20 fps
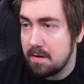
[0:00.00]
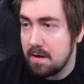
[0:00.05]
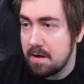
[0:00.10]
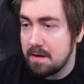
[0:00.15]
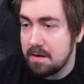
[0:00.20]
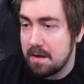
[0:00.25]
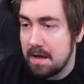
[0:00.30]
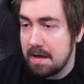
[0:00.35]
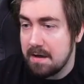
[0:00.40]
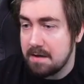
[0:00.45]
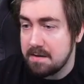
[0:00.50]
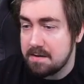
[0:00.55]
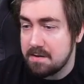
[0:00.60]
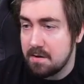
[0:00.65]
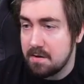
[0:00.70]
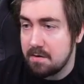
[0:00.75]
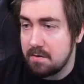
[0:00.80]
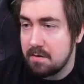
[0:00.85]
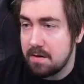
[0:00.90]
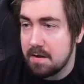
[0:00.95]
like any
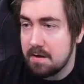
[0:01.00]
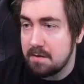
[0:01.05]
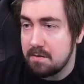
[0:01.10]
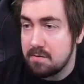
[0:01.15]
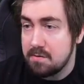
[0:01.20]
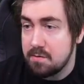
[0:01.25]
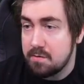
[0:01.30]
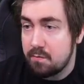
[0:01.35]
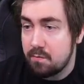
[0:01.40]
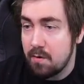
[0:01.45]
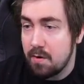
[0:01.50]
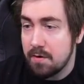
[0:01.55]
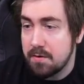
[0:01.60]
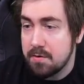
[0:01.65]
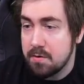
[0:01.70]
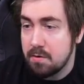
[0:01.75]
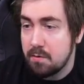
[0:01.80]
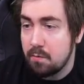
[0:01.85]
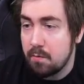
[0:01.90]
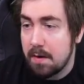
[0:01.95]
starter gear. Just run
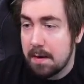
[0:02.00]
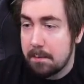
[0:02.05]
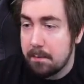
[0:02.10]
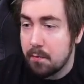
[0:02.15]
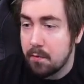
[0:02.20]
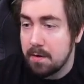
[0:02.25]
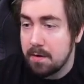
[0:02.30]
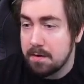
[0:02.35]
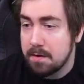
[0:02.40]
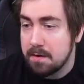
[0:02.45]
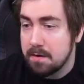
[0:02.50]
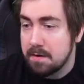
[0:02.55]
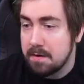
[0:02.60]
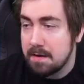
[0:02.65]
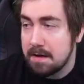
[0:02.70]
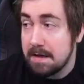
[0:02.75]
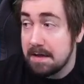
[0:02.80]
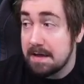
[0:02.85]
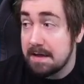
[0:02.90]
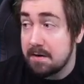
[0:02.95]
to the waypoint
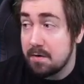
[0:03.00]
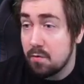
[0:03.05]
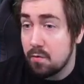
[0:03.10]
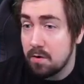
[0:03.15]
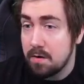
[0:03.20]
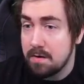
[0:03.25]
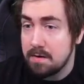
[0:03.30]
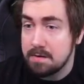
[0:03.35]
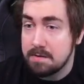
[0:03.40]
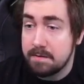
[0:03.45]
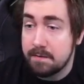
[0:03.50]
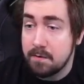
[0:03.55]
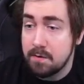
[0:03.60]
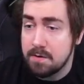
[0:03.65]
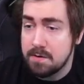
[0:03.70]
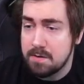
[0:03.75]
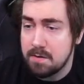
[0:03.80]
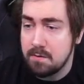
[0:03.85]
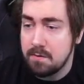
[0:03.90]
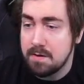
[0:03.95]
and ignore this
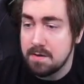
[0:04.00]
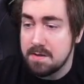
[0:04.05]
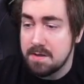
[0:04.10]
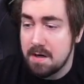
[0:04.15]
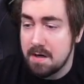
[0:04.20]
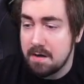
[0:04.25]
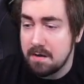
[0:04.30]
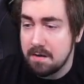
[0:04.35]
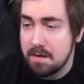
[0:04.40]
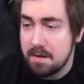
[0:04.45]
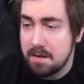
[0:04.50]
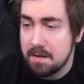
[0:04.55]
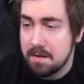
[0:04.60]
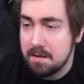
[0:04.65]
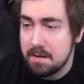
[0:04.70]
first zone entirely.